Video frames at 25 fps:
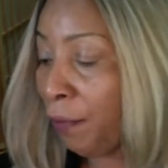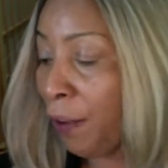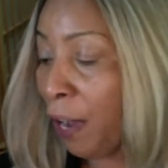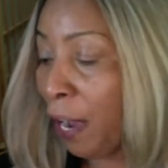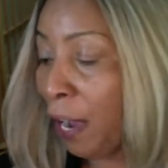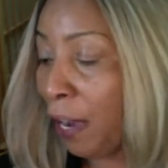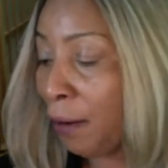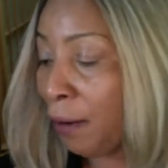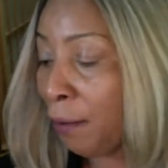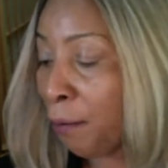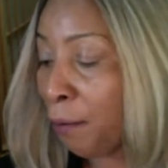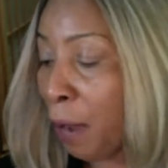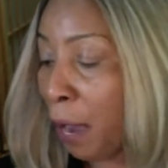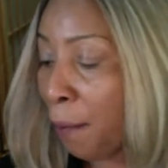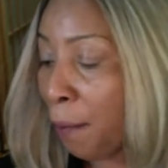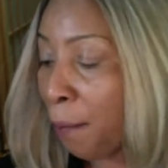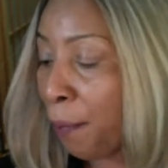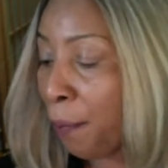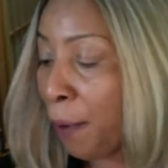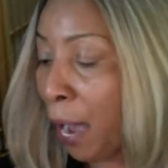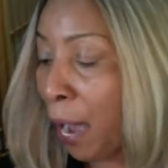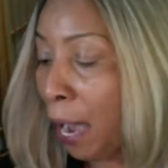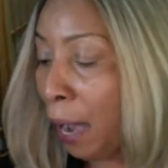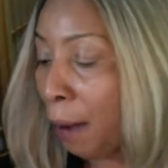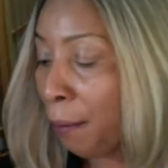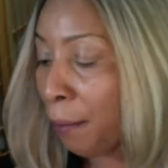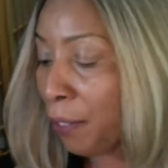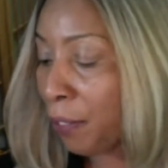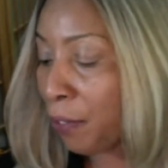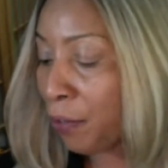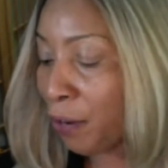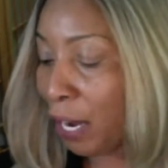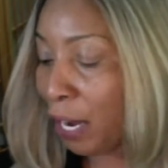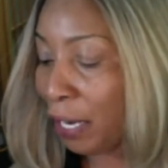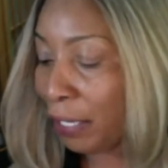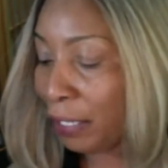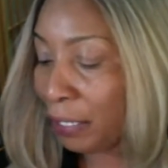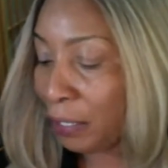find my
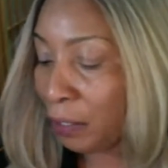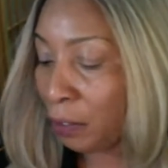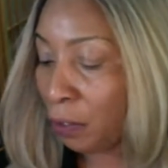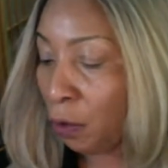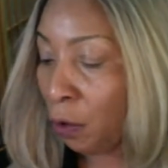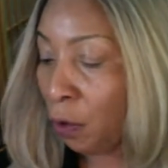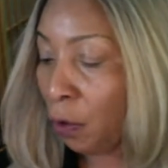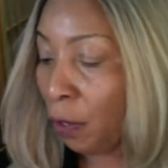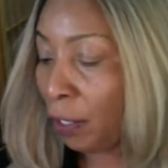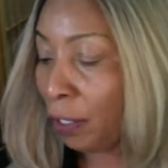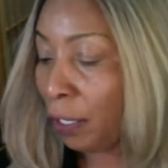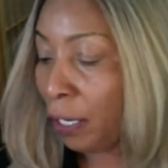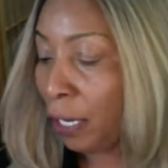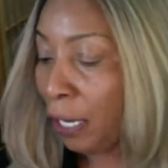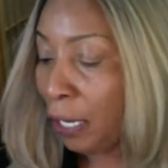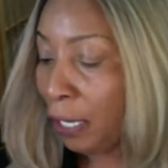pomegranate oil.